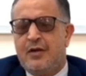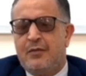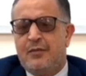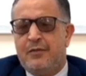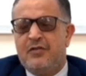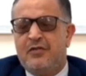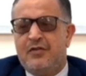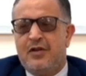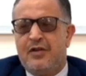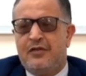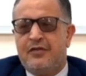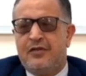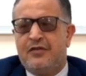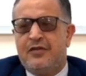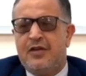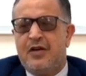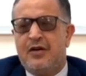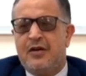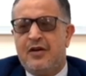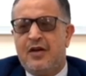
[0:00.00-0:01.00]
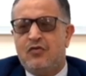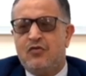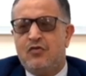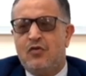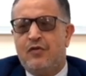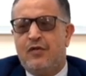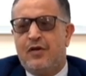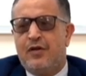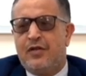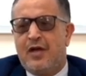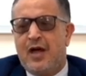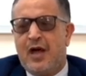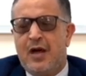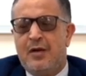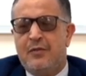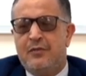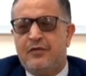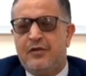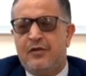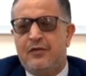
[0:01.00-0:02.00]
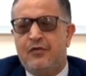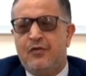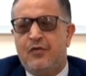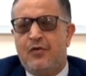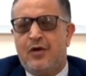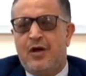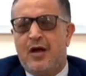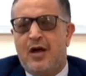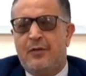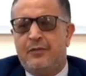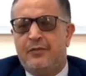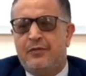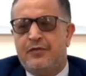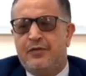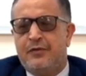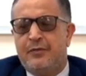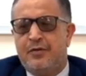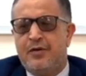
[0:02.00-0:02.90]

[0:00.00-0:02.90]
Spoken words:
Patient has a skin rash over the arms and forearms.